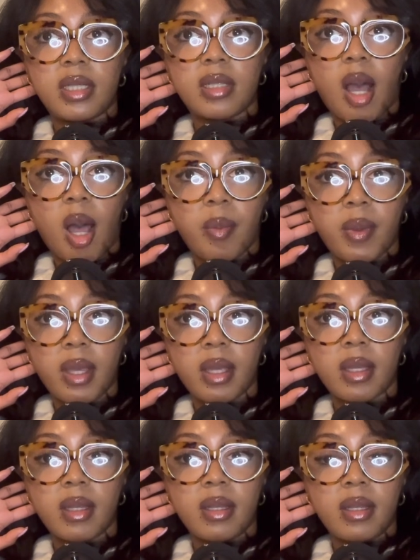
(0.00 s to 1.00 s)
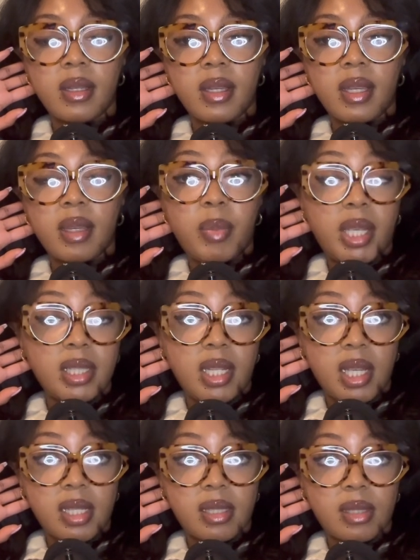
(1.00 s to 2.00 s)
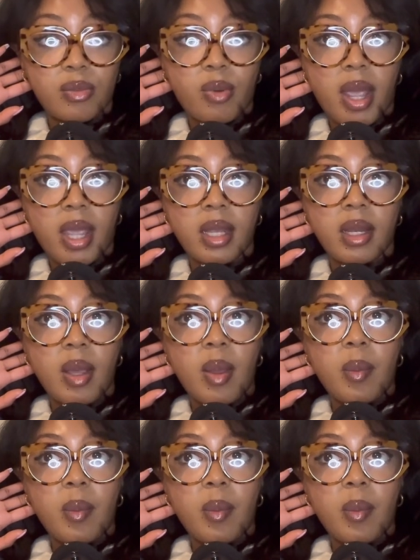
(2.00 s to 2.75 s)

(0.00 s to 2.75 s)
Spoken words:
topic because it is, right?